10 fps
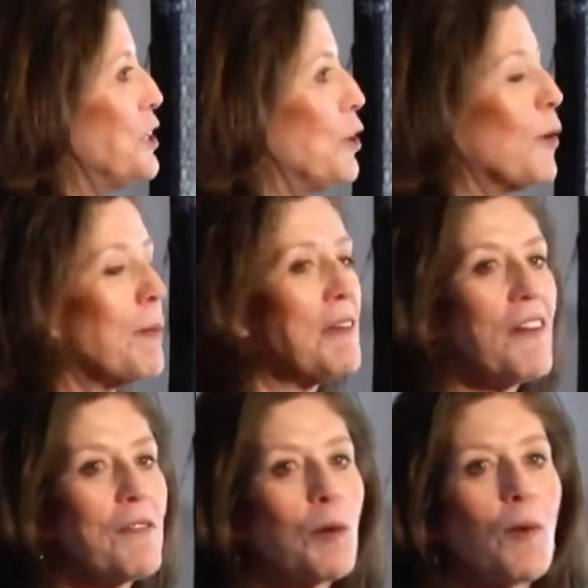You know what my
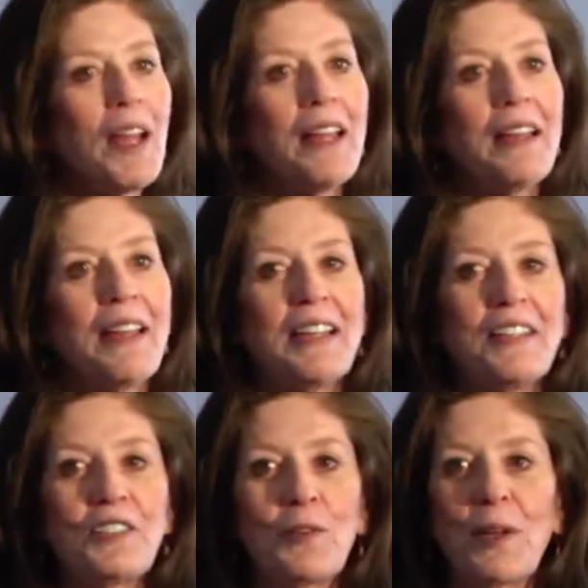favorite way
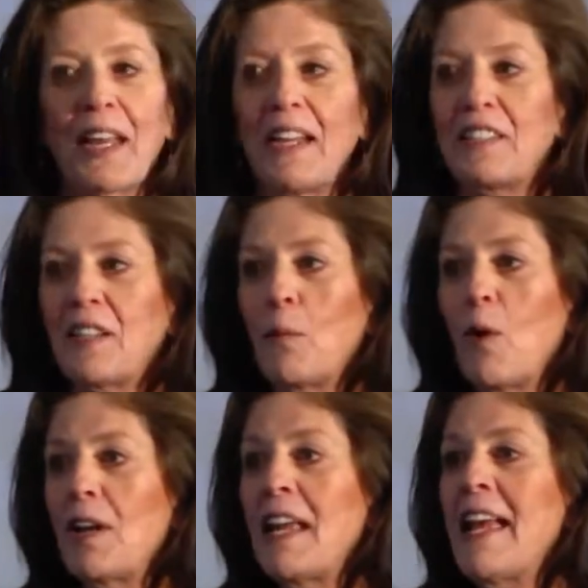is to engage
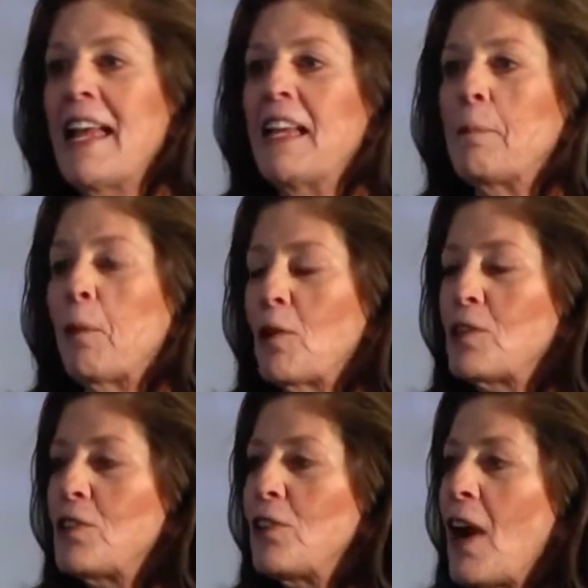someone in a
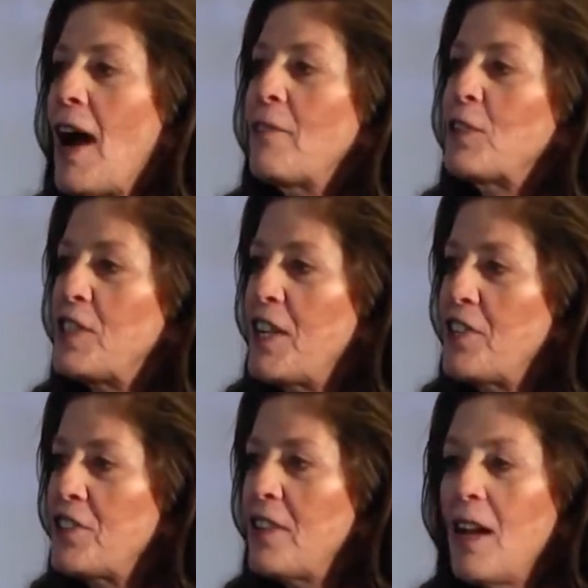personal
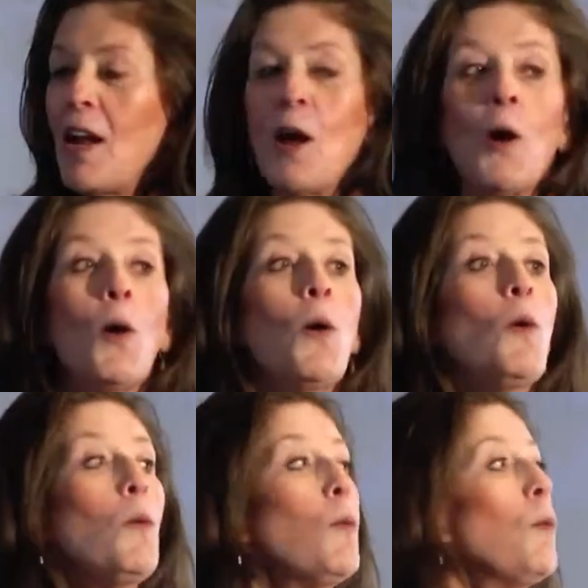conversation?
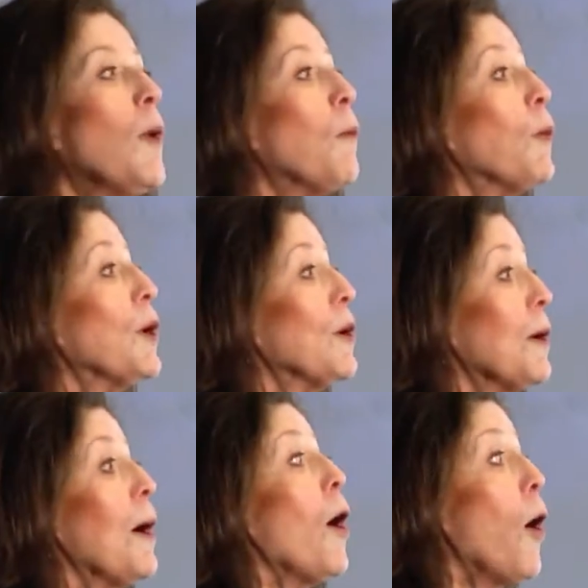When we're
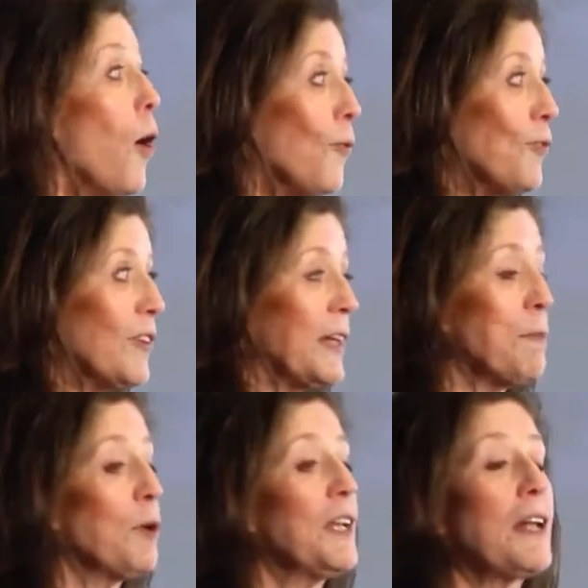hopefully
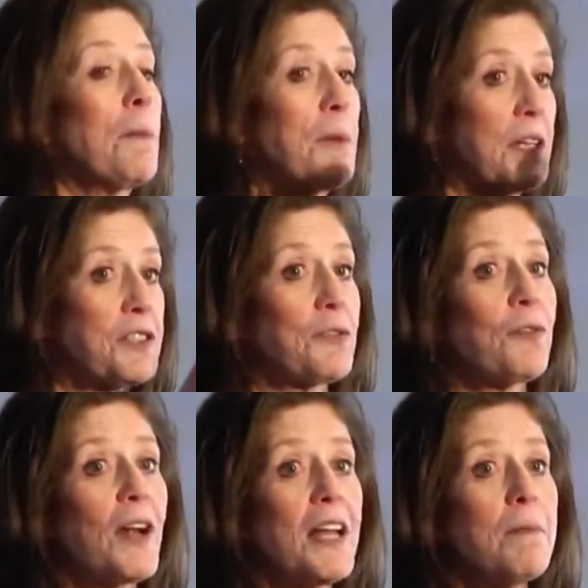putting a picture
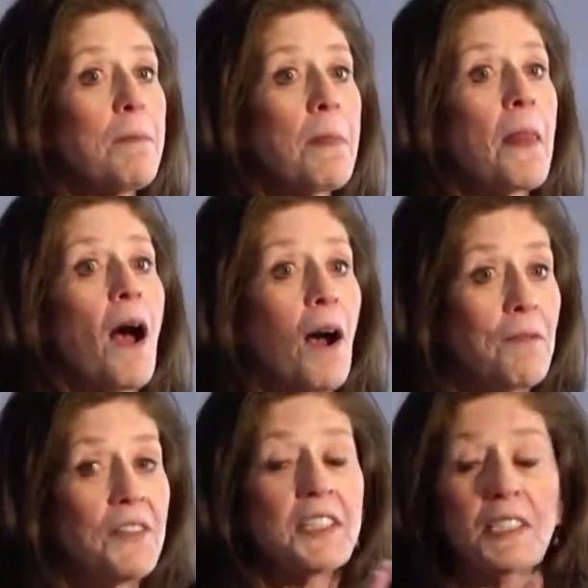frame
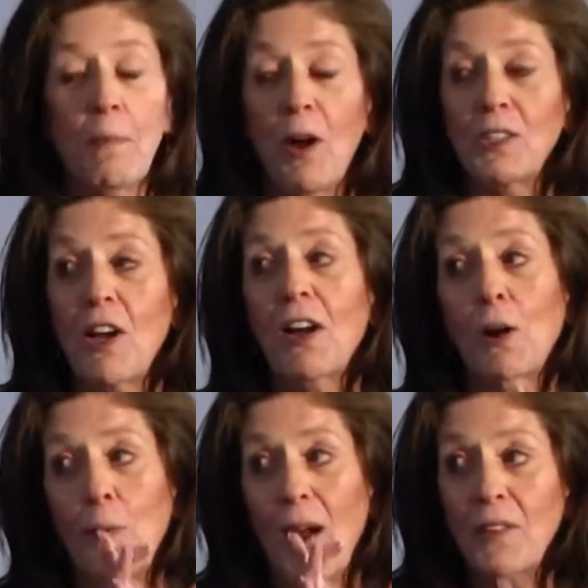of this small talk
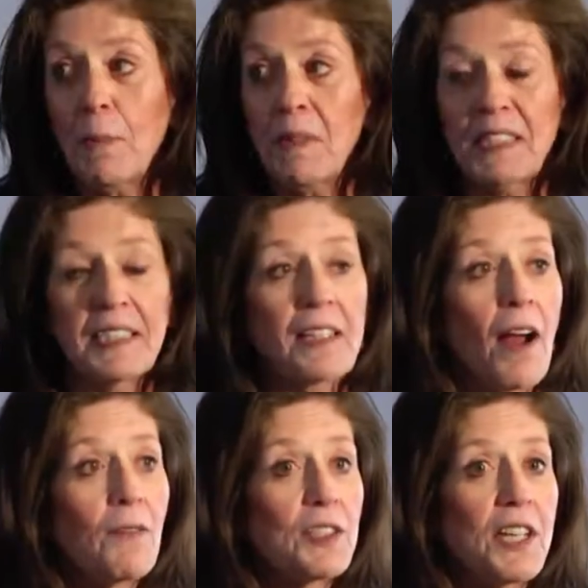around the business
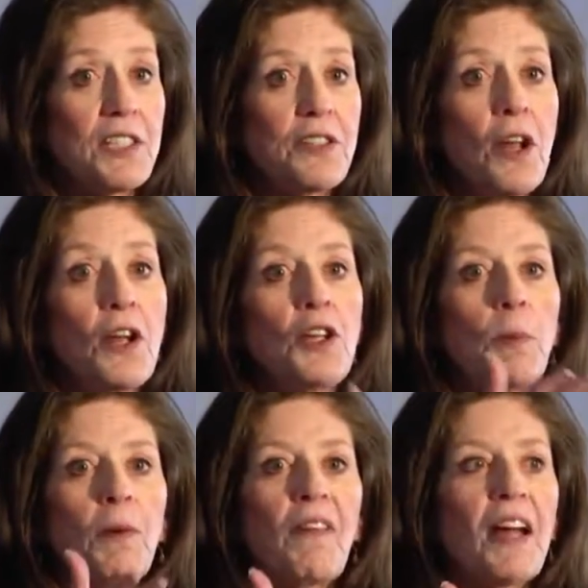conversation, you
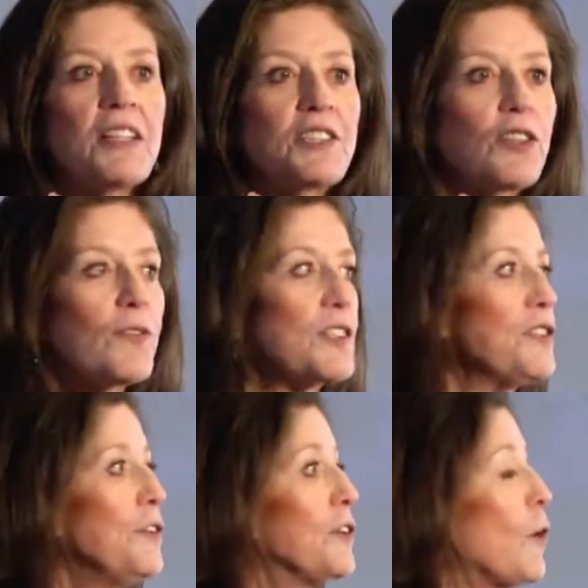provide a
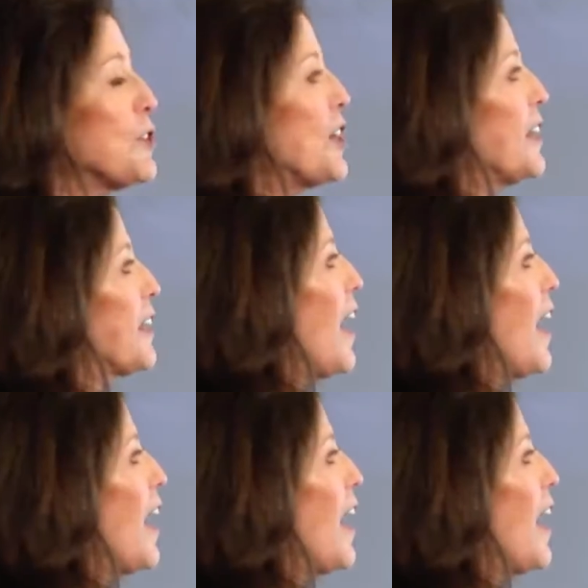service, you negotiate a